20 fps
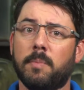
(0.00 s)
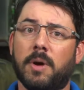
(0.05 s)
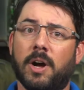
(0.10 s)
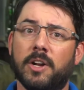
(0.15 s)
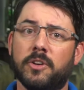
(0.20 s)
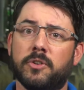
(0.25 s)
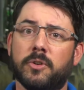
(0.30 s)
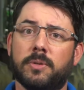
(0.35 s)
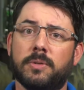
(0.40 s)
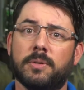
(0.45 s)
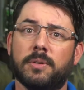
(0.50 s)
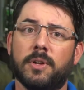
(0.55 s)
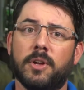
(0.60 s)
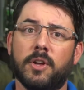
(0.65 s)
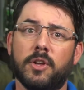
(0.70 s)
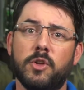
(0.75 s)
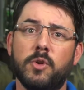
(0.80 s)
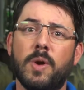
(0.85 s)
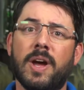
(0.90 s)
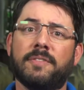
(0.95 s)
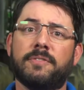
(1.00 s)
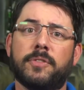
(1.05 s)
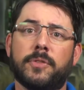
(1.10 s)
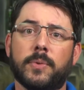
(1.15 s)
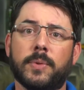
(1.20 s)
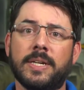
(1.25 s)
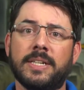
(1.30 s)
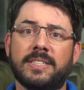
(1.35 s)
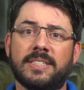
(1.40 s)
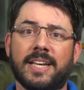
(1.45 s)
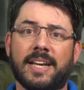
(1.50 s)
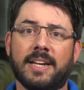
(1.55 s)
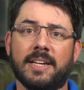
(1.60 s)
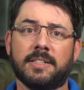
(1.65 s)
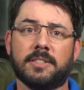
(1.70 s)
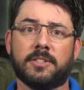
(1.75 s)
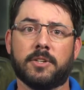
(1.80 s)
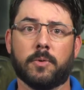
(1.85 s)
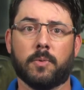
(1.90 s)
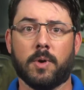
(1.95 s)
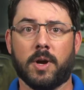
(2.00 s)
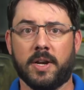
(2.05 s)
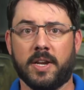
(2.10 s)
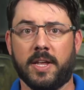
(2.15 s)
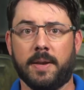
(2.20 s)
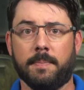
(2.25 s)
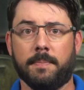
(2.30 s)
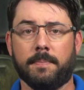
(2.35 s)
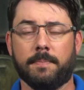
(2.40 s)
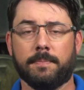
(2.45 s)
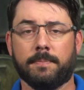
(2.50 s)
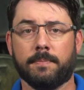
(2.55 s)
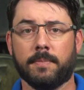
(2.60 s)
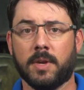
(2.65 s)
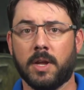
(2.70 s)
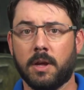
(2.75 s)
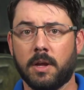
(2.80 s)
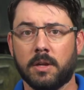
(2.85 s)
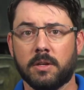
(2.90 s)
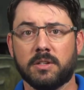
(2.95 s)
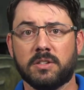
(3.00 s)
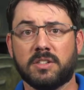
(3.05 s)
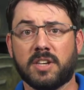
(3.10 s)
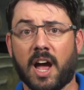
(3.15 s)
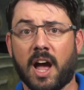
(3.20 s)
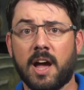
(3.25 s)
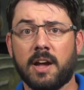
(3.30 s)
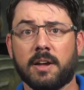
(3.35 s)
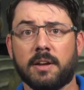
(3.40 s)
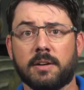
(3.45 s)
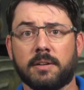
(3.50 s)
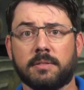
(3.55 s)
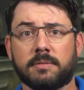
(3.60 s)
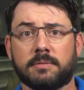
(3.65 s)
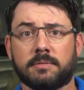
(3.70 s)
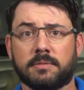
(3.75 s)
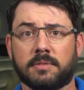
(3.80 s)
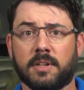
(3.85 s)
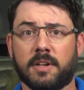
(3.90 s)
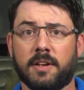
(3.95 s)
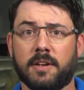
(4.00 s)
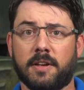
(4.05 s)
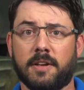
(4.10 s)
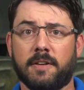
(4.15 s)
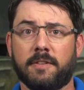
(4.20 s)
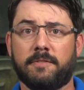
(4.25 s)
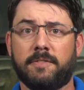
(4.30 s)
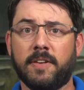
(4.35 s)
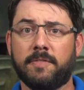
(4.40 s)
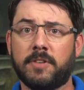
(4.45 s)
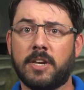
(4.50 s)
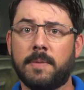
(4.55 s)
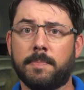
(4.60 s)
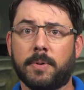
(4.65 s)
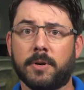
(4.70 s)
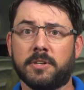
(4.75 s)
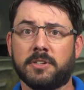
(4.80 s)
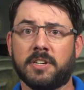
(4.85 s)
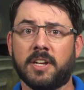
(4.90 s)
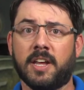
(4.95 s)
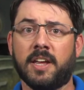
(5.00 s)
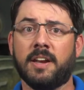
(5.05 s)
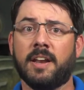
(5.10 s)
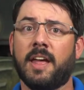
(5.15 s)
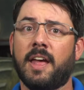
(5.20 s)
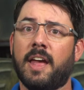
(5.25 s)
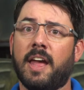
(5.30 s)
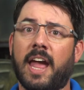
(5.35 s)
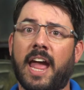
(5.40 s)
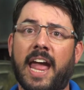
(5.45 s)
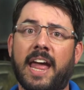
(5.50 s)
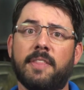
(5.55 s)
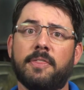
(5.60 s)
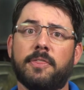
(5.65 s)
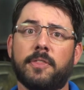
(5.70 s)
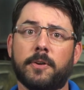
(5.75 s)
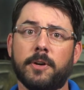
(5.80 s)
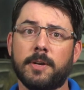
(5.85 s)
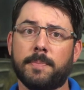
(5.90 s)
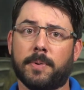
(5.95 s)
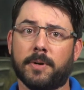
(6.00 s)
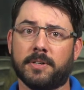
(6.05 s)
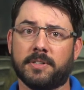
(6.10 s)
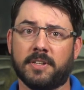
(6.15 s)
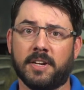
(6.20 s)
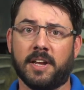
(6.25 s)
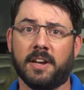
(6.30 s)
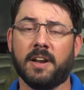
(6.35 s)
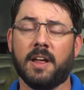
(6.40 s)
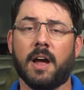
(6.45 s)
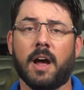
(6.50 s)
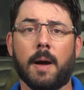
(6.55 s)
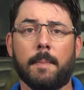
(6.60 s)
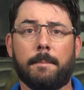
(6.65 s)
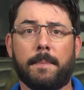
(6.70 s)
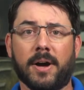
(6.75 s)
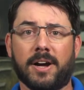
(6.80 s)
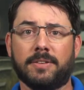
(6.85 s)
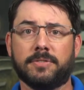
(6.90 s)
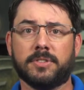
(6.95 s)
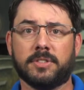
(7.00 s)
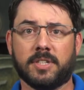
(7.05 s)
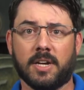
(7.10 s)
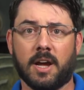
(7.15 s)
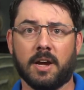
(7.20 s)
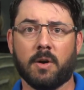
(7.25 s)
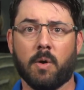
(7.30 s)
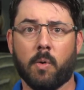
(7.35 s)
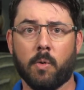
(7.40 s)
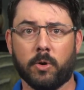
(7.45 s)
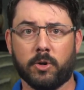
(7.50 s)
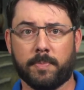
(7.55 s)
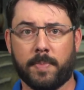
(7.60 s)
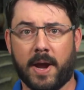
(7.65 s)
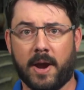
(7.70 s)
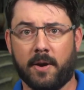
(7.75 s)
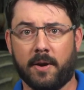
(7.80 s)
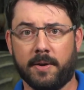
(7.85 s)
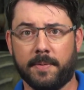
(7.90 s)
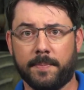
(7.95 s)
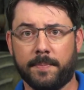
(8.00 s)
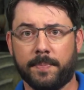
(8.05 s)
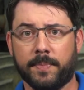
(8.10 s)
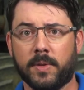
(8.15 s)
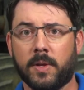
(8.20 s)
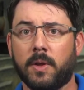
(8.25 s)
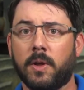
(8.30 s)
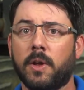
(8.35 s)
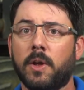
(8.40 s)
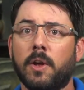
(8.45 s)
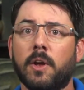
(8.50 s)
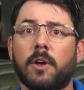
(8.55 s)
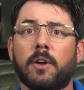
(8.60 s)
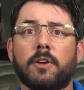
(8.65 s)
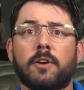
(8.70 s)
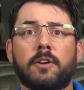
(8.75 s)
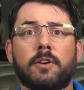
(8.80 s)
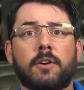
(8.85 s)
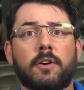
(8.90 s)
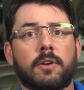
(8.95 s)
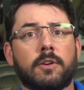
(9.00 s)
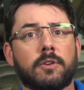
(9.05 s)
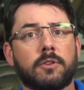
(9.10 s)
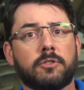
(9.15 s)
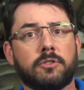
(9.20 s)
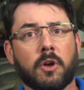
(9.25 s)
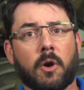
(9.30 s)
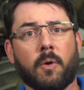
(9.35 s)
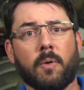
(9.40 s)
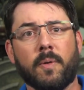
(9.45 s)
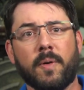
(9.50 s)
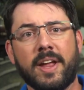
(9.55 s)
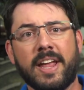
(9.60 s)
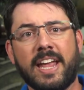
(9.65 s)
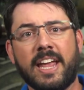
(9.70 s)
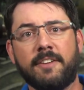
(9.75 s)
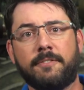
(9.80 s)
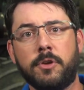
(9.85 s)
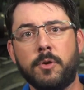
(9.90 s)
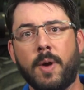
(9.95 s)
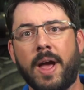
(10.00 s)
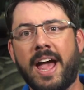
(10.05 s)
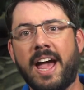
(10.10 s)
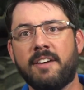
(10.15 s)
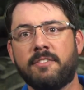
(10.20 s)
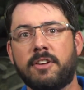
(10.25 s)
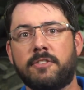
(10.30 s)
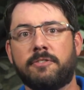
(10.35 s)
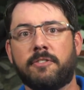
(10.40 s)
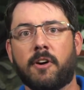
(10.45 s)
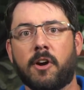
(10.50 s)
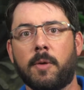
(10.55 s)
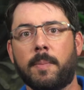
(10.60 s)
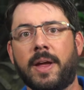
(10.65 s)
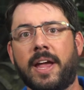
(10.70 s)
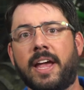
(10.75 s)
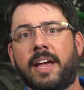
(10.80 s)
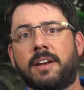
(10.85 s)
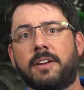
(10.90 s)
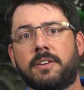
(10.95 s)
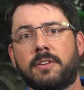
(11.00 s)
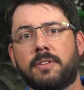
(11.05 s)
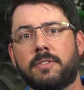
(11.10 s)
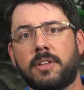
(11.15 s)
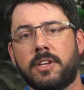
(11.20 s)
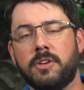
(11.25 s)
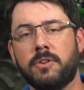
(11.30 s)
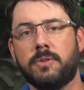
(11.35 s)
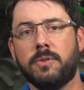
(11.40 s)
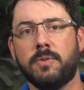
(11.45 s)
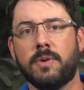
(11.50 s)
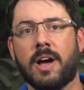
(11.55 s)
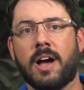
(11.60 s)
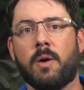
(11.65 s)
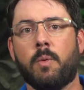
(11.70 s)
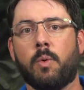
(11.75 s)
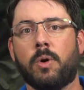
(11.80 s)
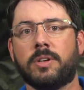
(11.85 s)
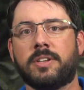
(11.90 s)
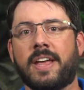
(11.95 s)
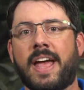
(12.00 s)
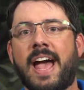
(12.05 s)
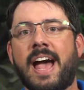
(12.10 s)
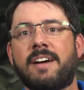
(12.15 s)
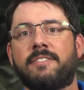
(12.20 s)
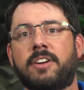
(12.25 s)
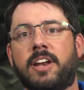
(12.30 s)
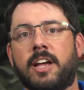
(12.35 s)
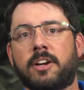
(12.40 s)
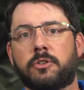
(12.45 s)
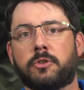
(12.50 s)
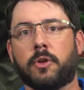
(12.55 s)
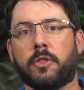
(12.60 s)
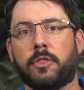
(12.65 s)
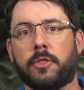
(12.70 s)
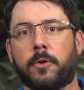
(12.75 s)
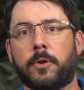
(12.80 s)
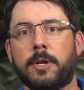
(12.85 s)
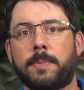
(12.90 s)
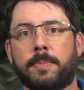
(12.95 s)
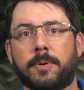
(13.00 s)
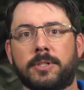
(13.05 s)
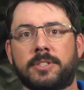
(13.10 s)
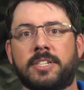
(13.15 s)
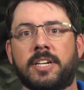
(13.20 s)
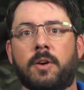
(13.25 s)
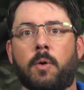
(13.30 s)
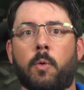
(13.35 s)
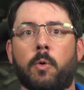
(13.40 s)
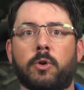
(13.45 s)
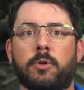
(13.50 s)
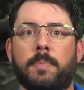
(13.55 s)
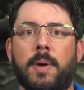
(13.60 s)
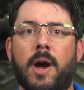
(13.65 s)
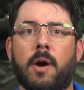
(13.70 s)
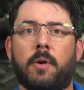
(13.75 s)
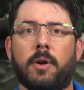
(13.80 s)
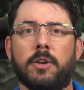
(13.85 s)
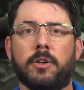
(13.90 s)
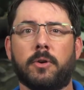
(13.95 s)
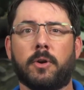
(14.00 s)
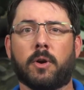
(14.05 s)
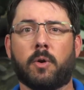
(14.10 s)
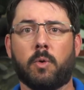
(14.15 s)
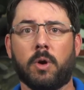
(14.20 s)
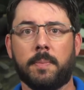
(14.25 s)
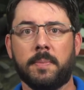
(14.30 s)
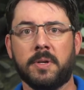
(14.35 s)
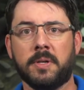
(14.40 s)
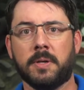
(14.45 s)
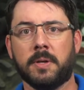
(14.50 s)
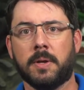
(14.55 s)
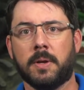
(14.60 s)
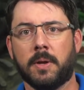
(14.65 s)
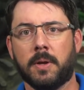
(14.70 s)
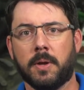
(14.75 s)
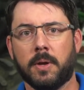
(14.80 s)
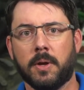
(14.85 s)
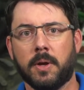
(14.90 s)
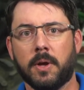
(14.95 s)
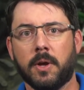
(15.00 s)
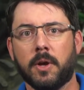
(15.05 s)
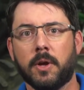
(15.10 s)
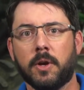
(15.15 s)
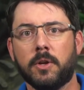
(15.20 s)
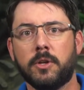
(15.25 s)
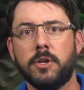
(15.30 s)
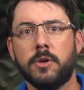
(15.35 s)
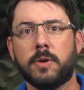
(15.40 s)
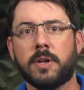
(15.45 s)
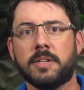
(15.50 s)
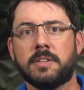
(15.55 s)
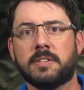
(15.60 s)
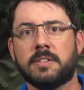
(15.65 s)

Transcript: module, you have three settings to run in. Stock, 15%, and 30% above stock horsepower. So, if you have a farmhand that you do not want to have an extra 30% horsepower in your equipment, you can